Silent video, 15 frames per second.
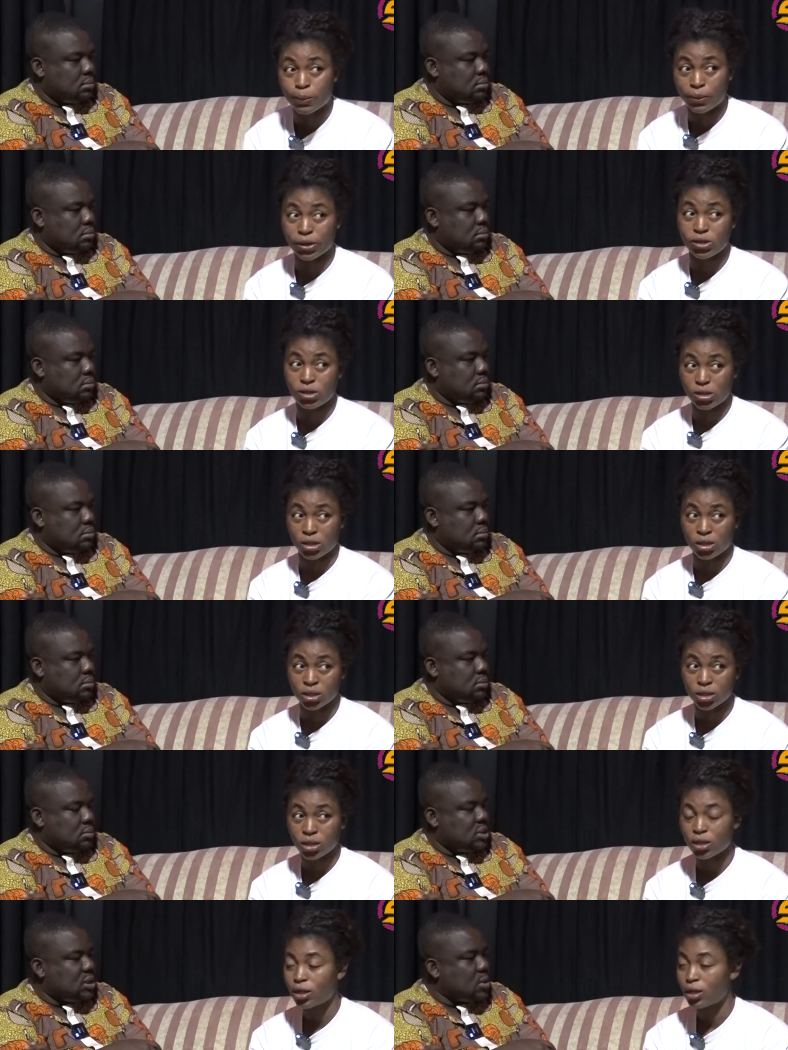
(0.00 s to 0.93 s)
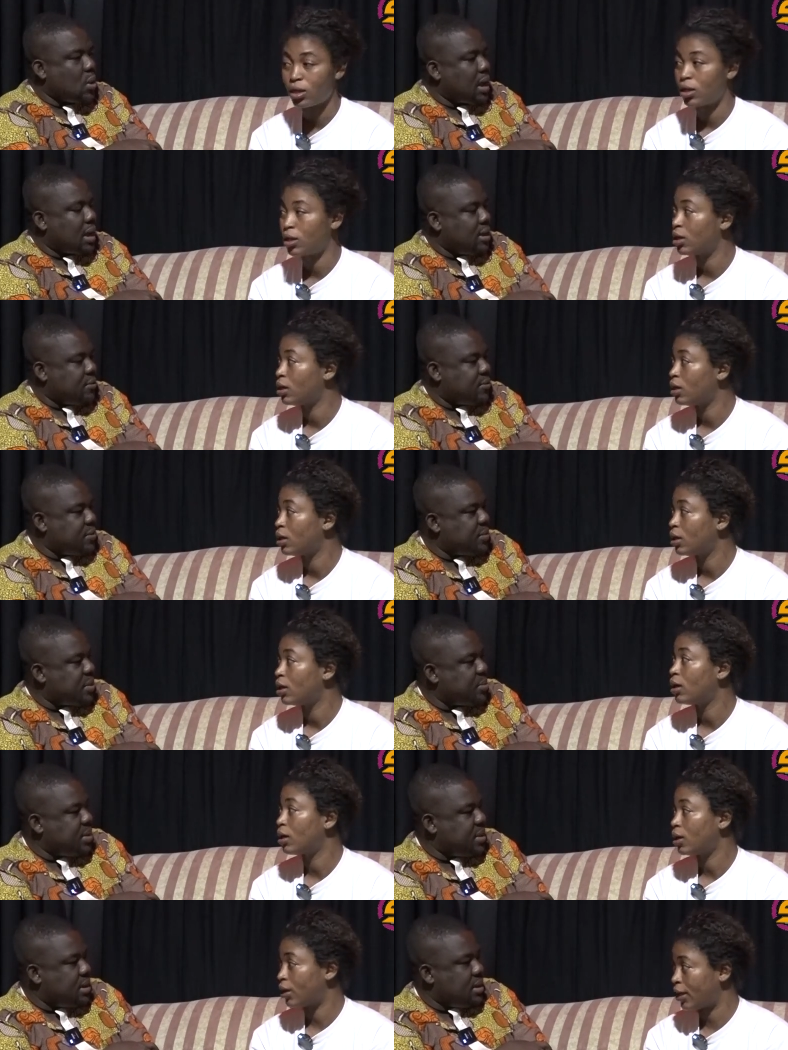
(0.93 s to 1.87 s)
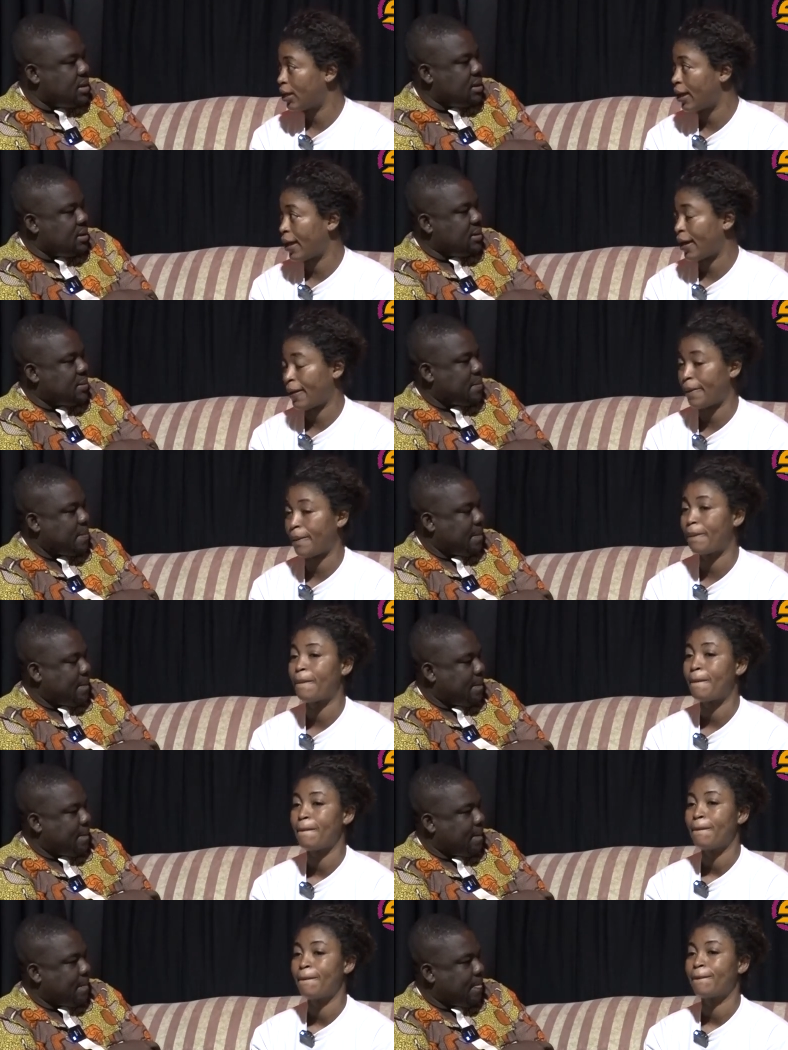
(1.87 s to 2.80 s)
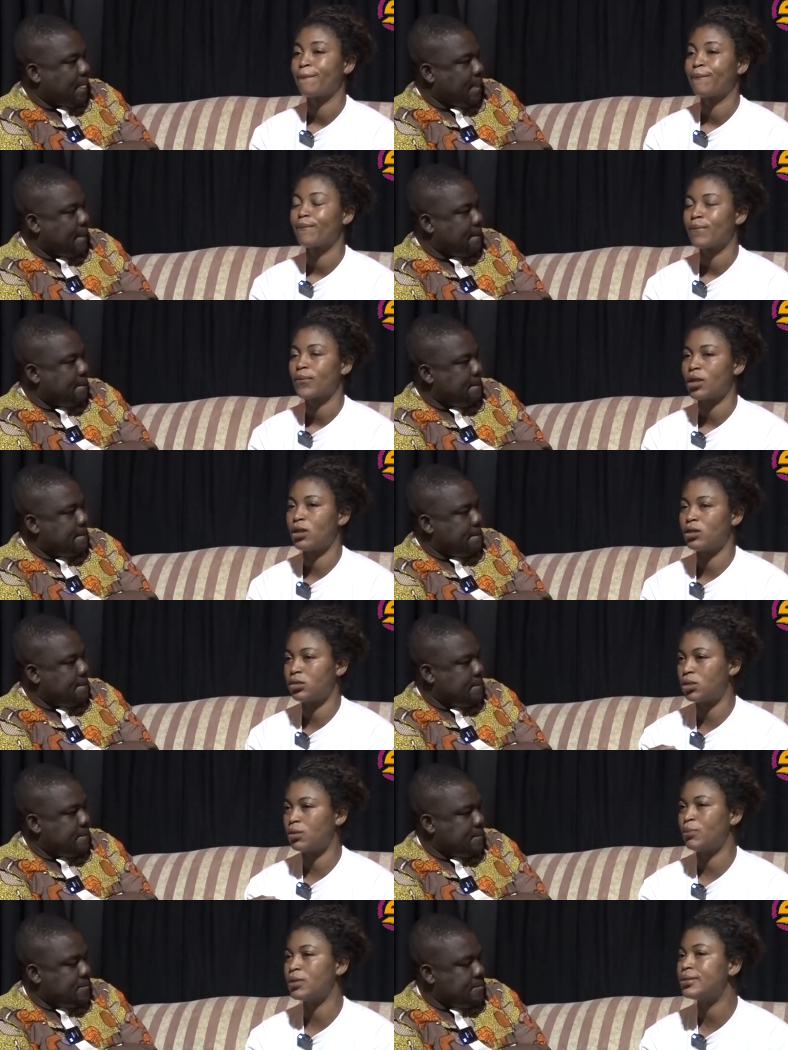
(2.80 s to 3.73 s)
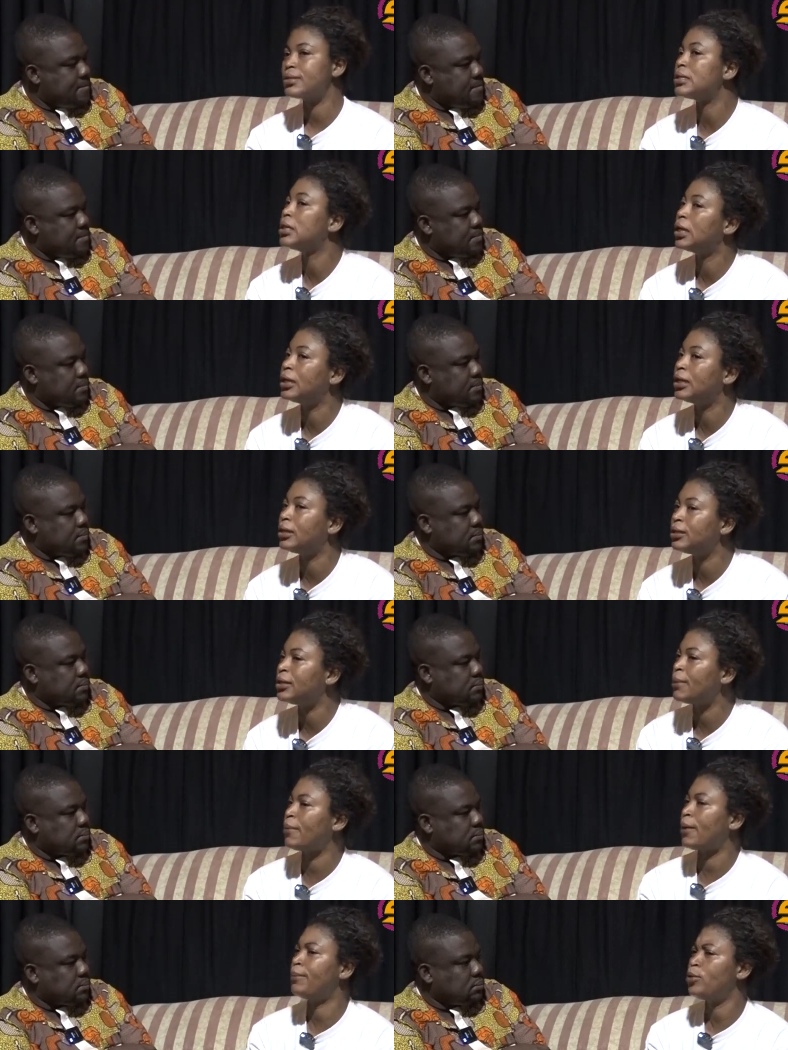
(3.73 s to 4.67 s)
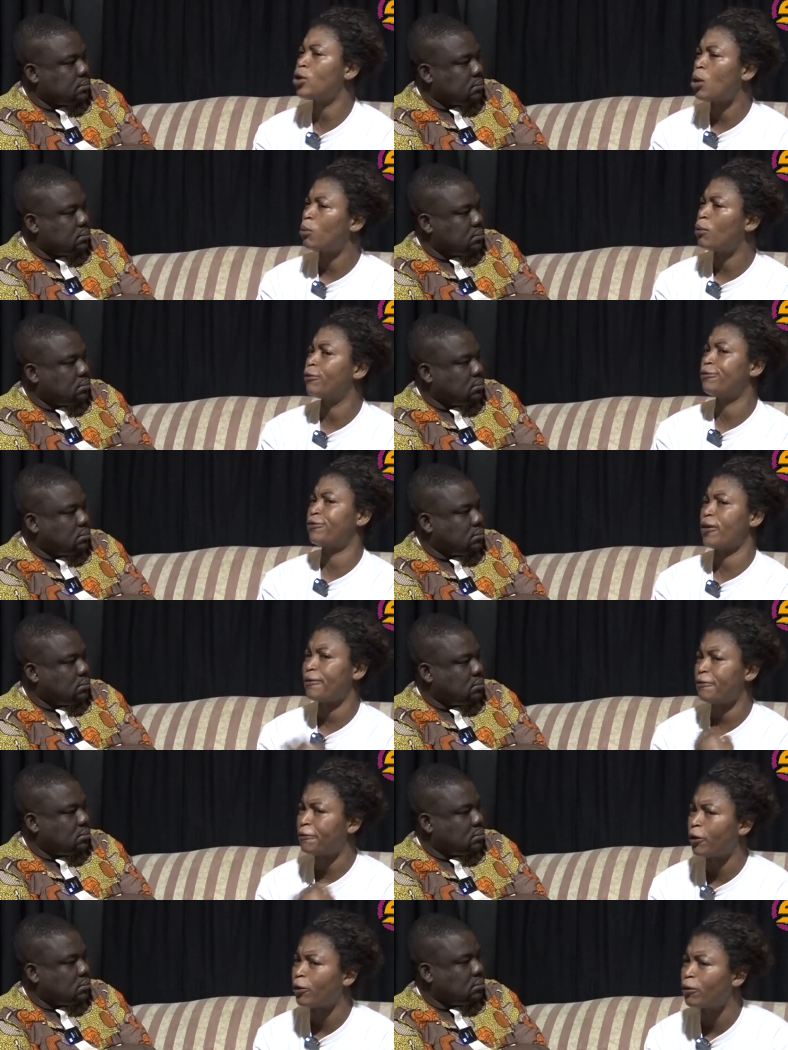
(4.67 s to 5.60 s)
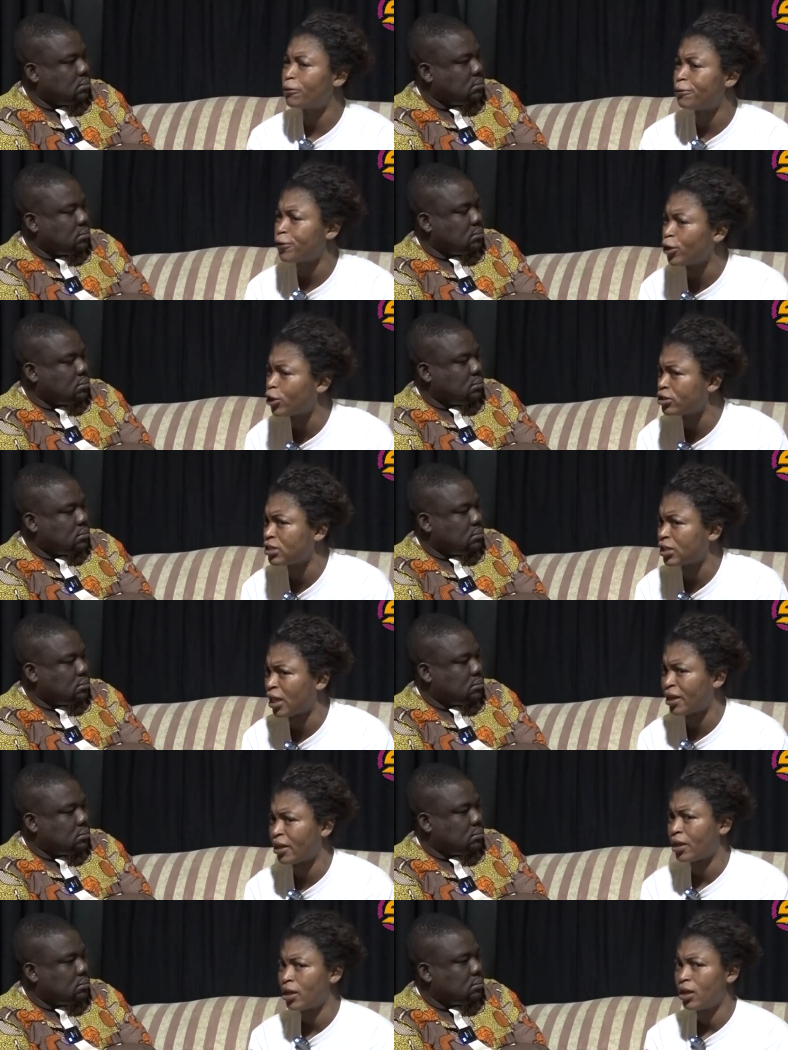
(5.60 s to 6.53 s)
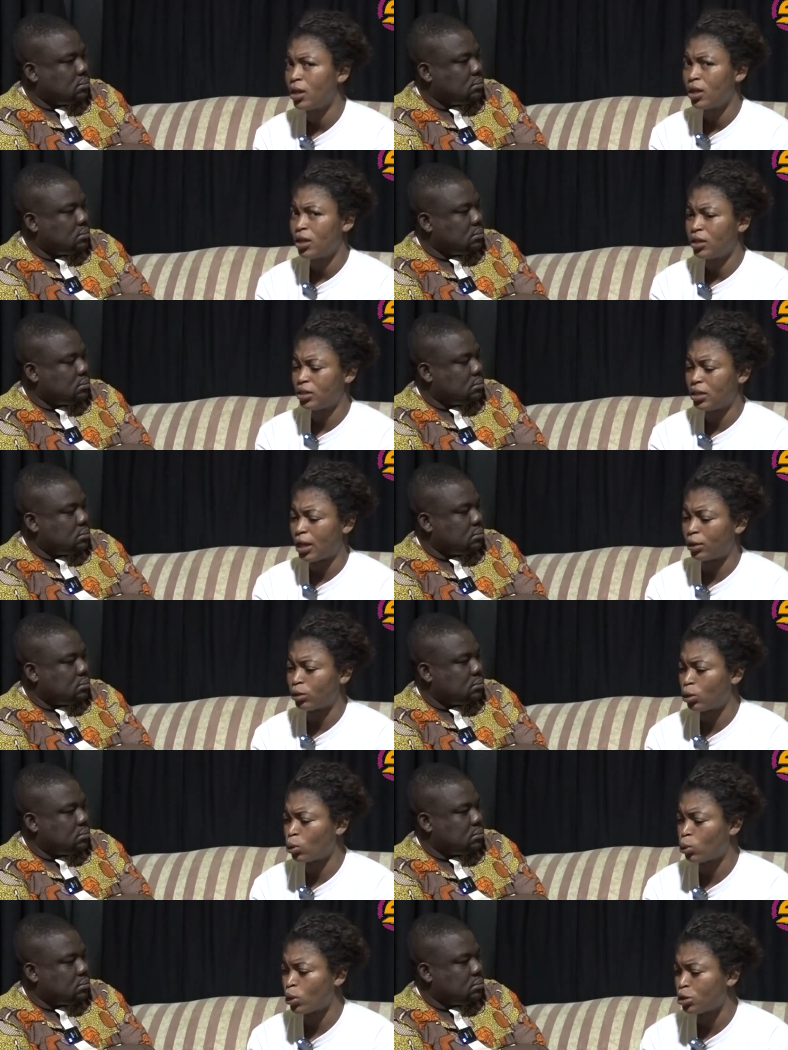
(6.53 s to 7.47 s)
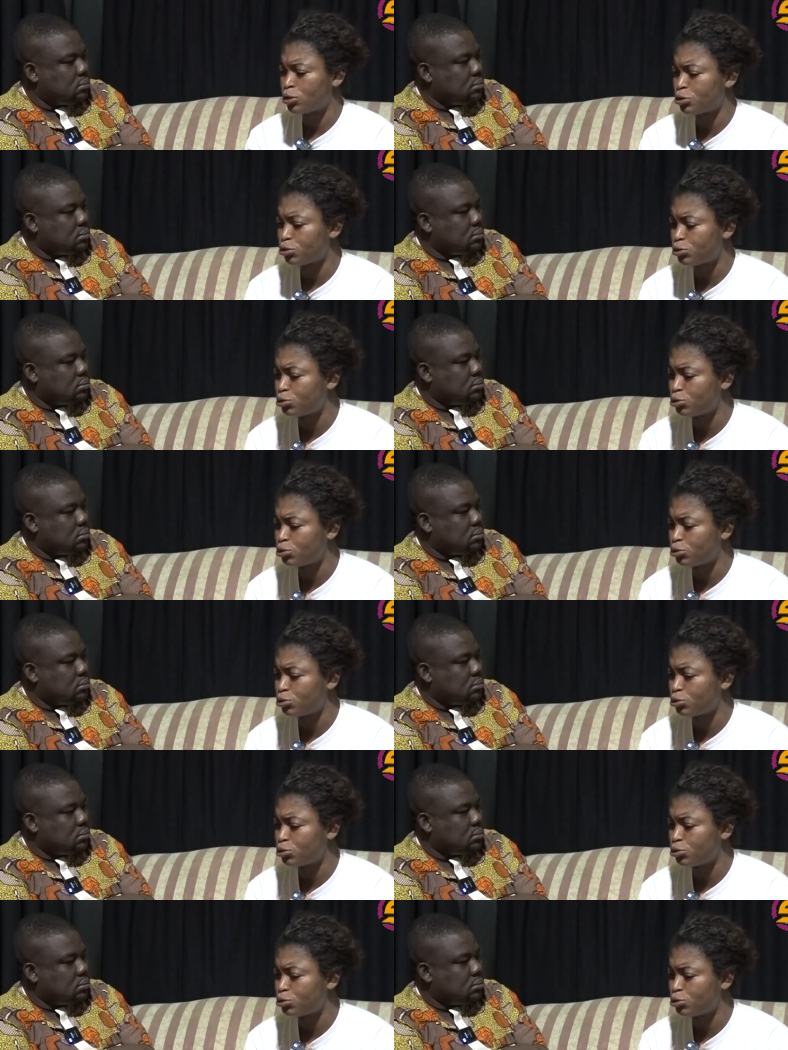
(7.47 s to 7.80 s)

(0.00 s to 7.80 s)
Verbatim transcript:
Speaker 1: person.
Speaker 2: So welcome from the beginning.
Speaker 1: Yeah. And to me, nyama bi omo farfare o fi o say they are not going to